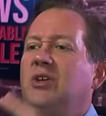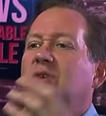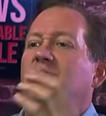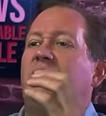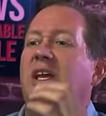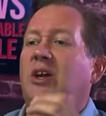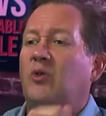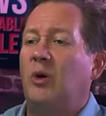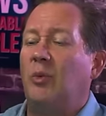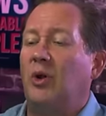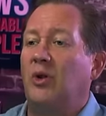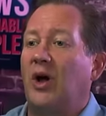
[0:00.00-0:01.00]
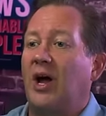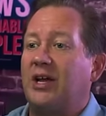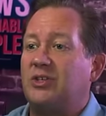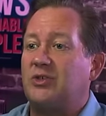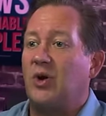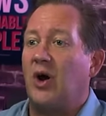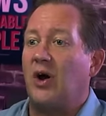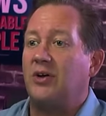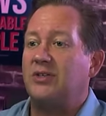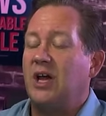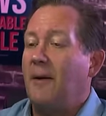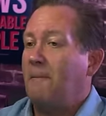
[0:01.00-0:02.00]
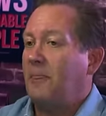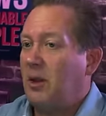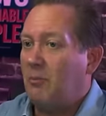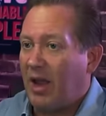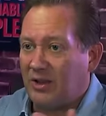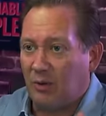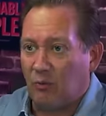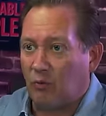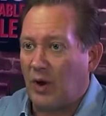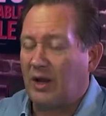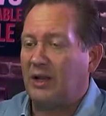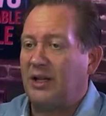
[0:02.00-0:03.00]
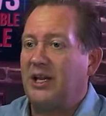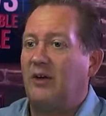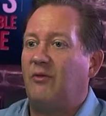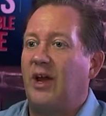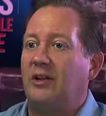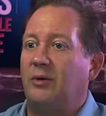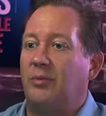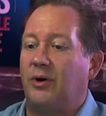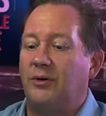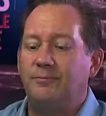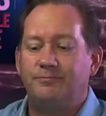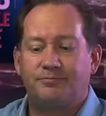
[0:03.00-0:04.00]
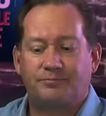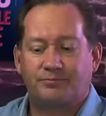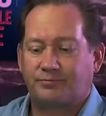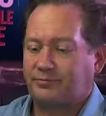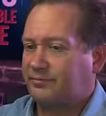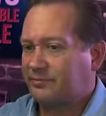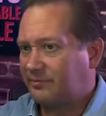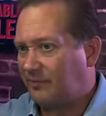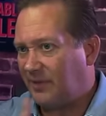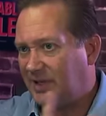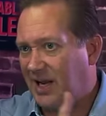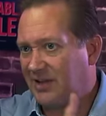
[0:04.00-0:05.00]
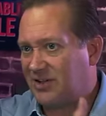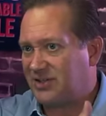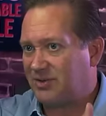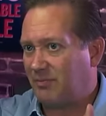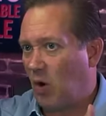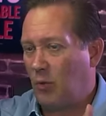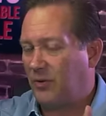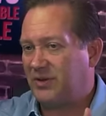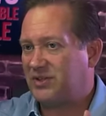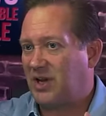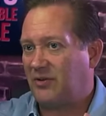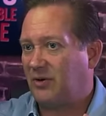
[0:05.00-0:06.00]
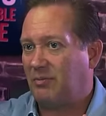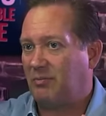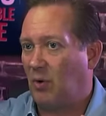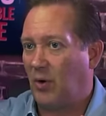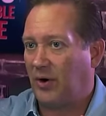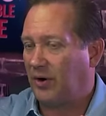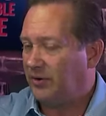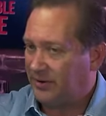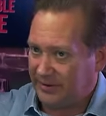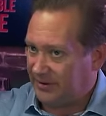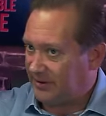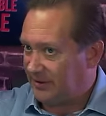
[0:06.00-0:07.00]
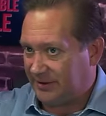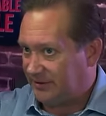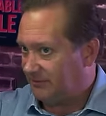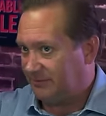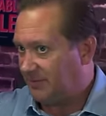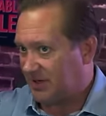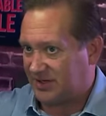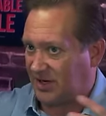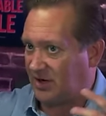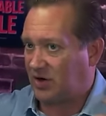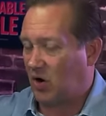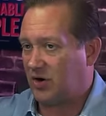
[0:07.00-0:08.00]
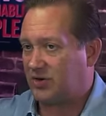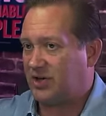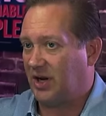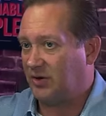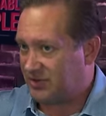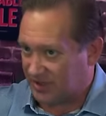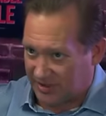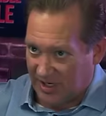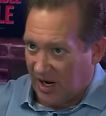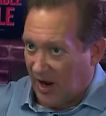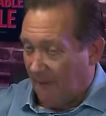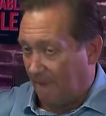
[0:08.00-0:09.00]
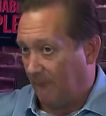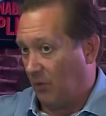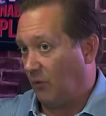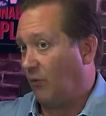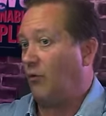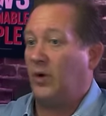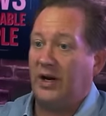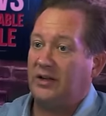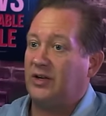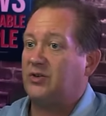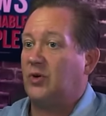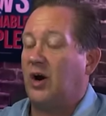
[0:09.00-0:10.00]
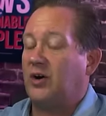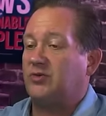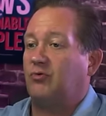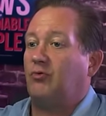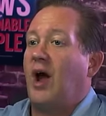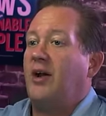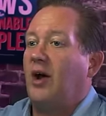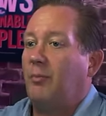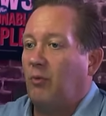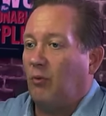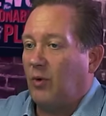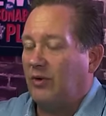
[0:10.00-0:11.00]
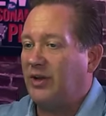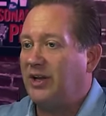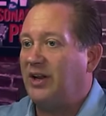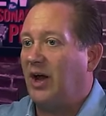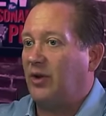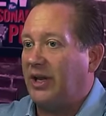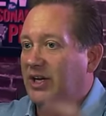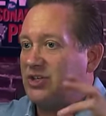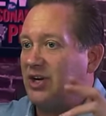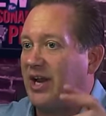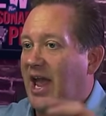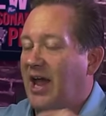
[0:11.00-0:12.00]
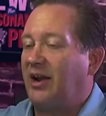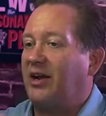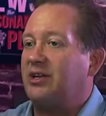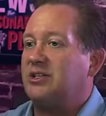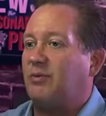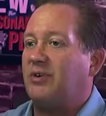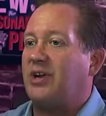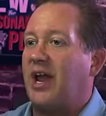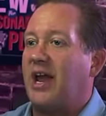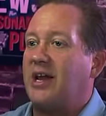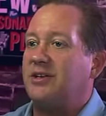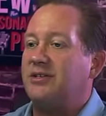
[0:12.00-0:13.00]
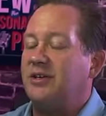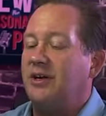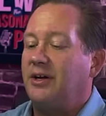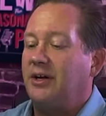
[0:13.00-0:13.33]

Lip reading: you decriminalized drugs. You made them readily available. Got this open southern border. Mexican cartels just bring the drugs right up willy-nilly, shenanigans for days.